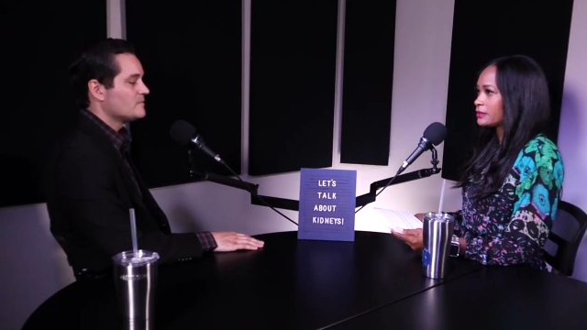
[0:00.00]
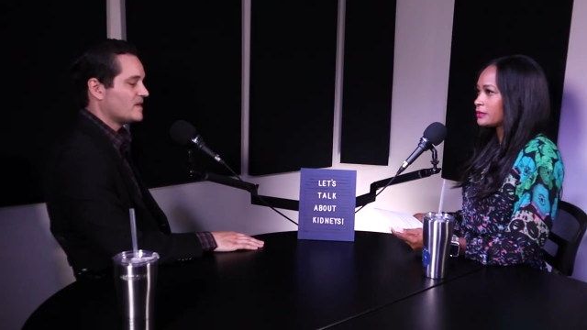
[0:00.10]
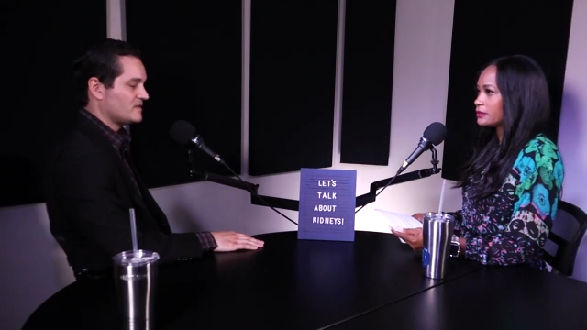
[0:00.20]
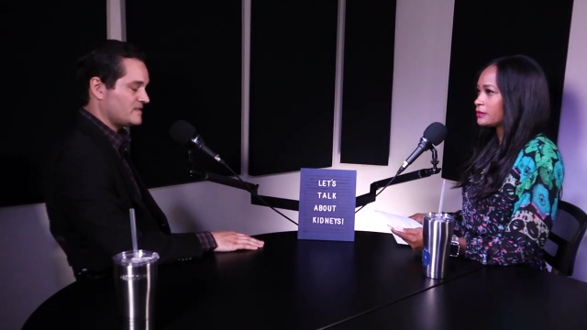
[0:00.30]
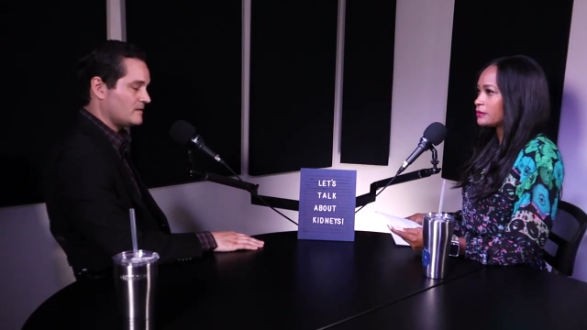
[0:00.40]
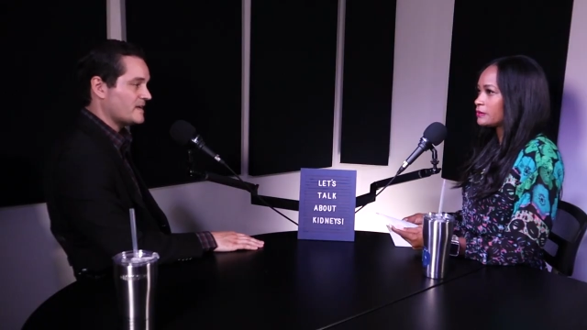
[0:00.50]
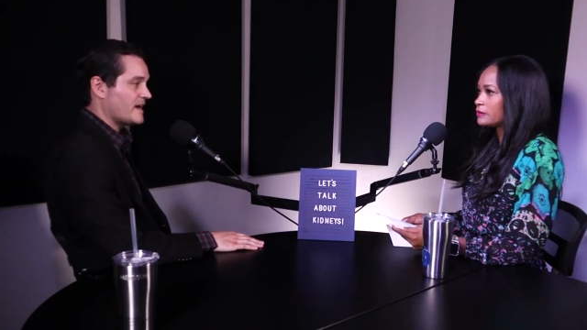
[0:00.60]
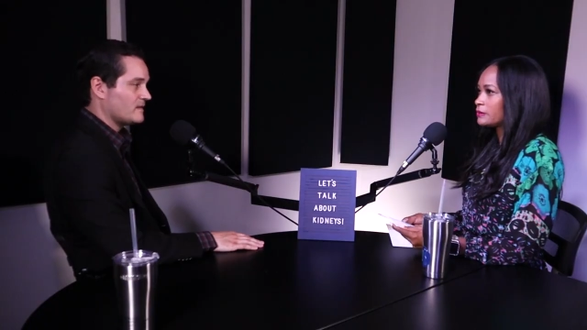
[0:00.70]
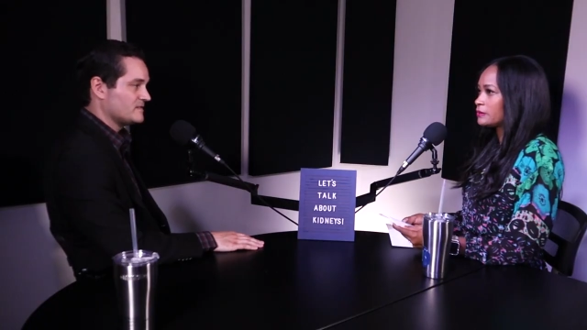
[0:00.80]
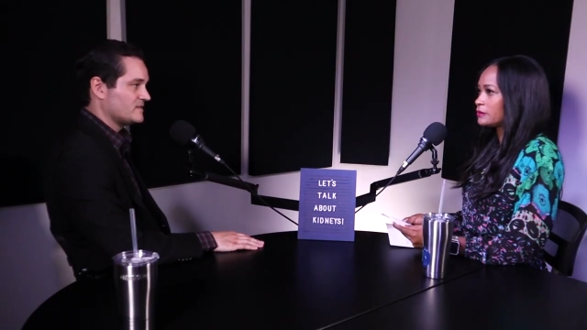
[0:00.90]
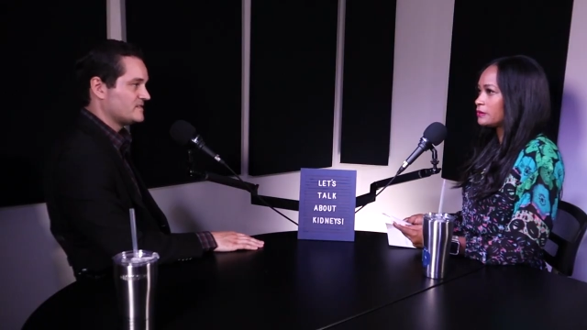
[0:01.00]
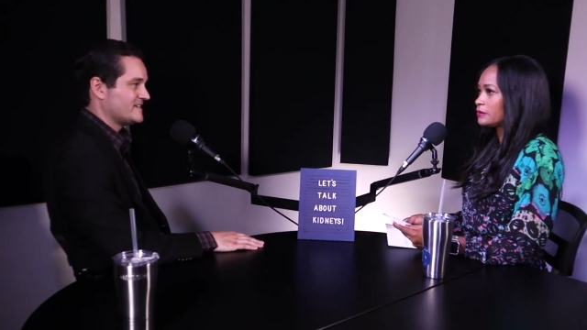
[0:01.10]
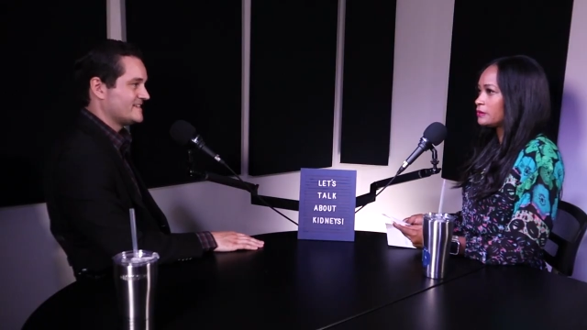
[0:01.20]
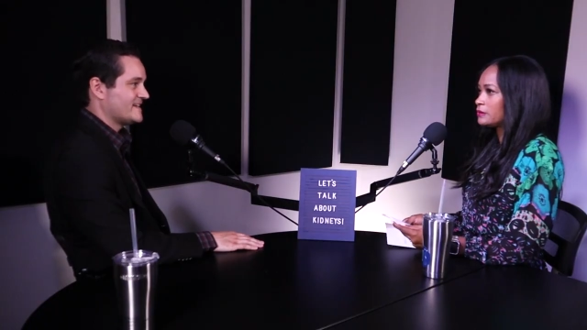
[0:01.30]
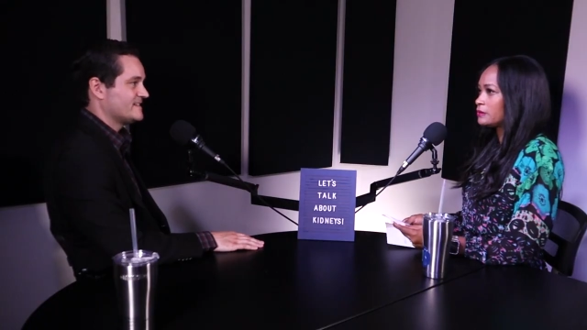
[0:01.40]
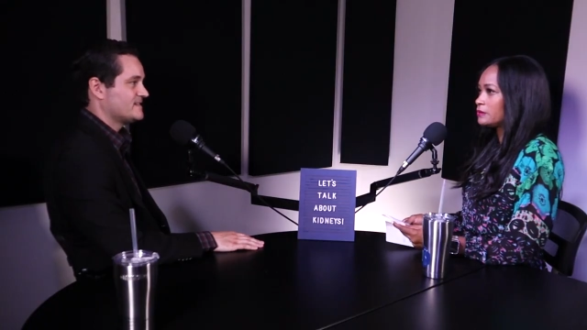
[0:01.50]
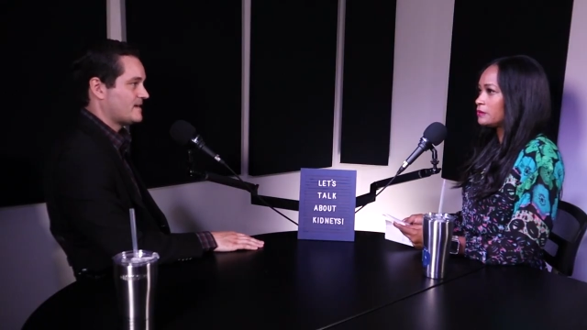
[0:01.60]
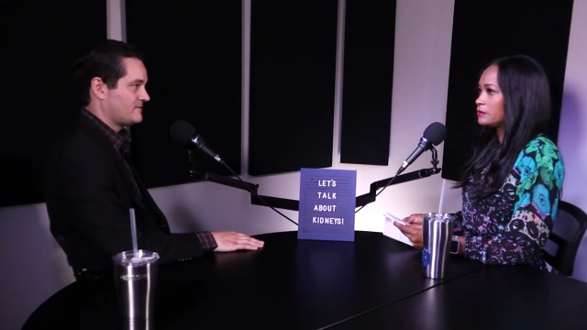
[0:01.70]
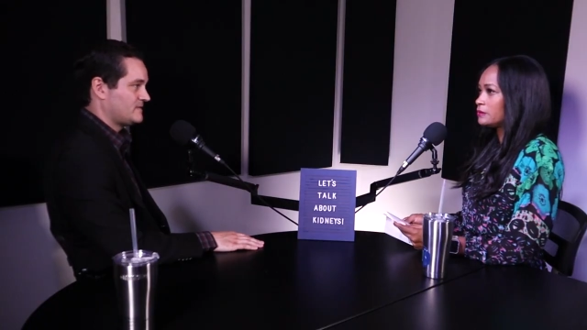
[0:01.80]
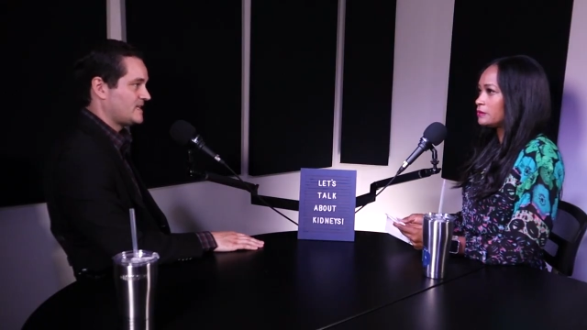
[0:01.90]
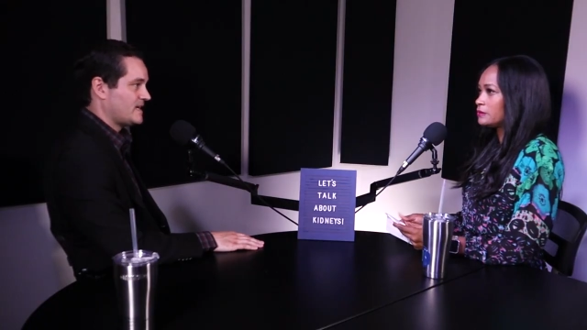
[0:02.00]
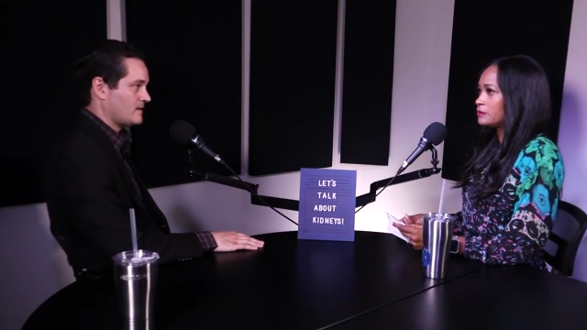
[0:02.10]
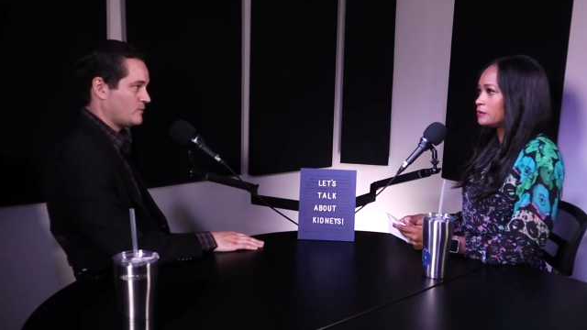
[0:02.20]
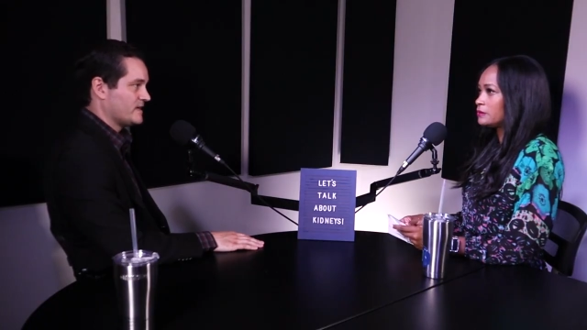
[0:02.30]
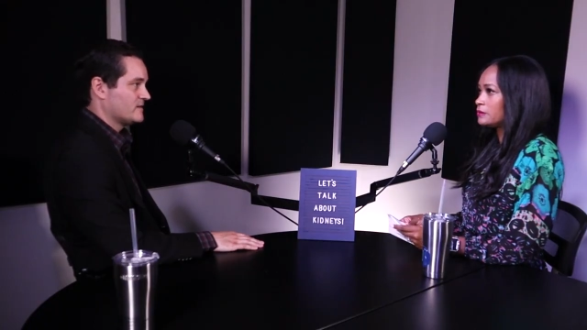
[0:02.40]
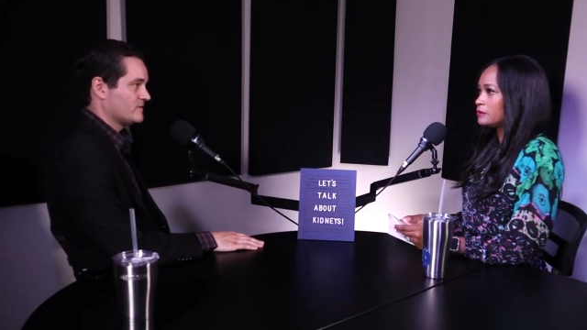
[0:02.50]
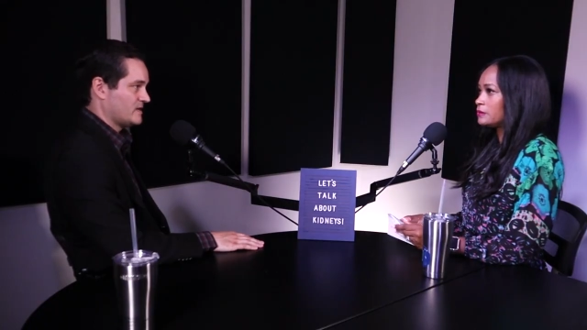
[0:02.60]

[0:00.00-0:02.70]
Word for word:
Speaker 1: Peritoneal dialysis is a seven day a week